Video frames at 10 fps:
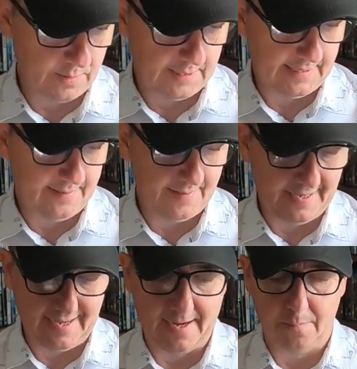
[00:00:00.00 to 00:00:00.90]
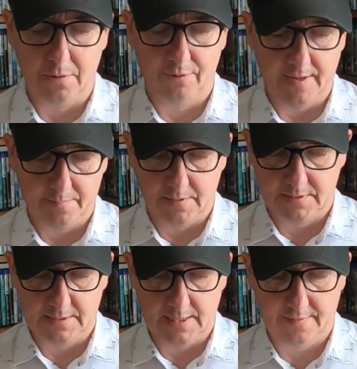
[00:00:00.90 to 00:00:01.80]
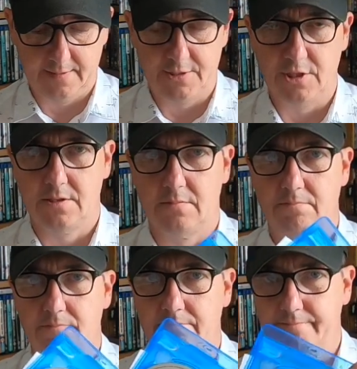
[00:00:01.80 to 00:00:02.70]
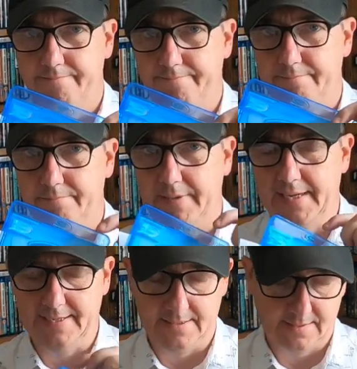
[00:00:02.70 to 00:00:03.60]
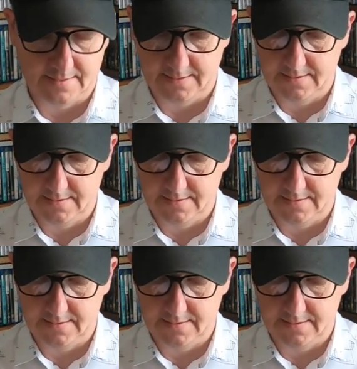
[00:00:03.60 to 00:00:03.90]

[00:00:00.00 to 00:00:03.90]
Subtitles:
with a DVD and a Blu-ray, but they're just plain discs.